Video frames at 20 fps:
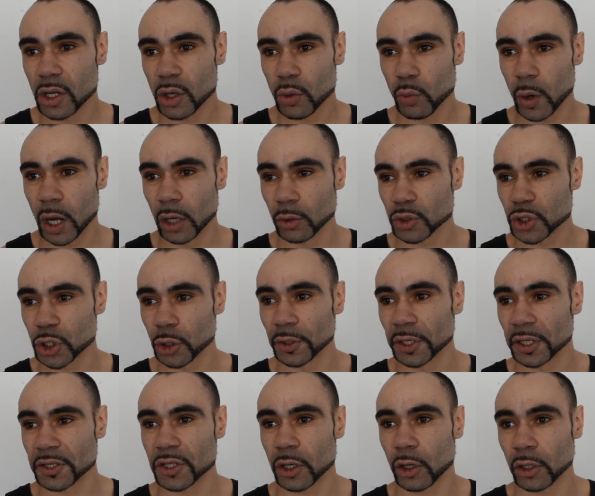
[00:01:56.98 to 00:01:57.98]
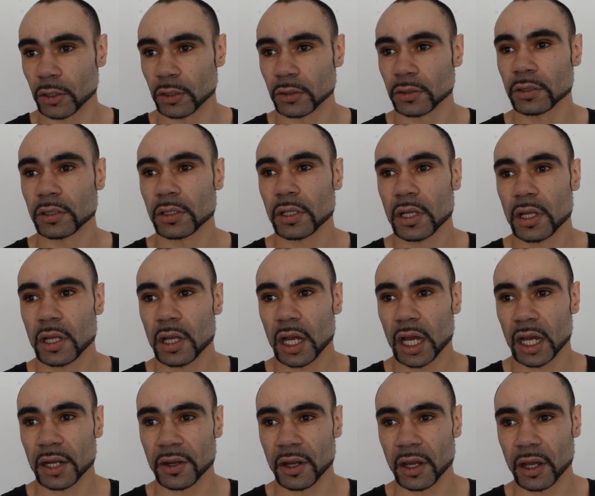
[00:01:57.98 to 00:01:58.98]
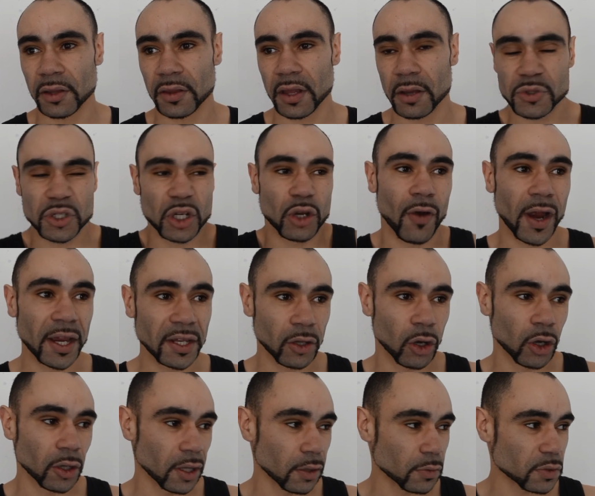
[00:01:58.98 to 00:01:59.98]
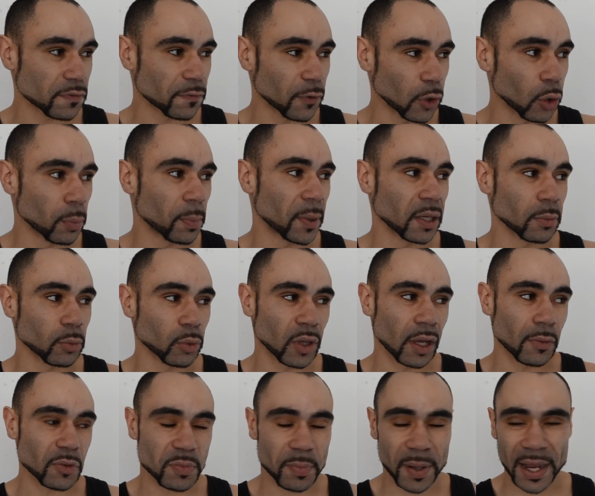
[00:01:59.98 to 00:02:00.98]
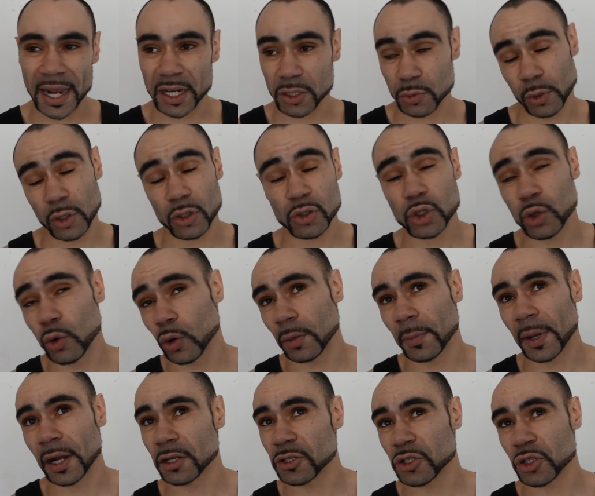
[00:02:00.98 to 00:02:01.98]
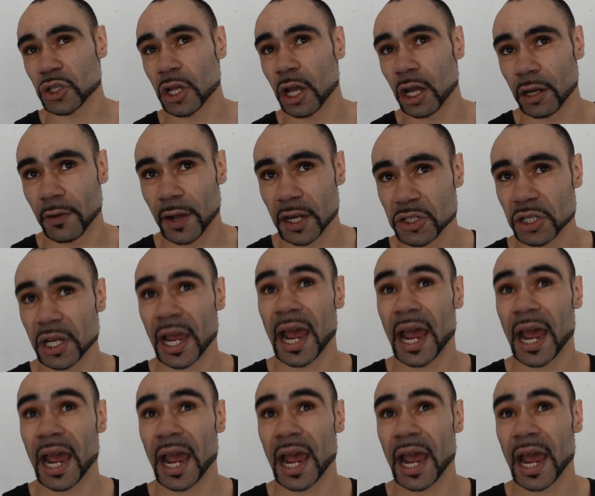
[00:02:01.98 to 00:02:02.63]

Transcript: world junior title, and that was a great night. That was full of people, that was packed. Well, I was talking about it just earlier actually,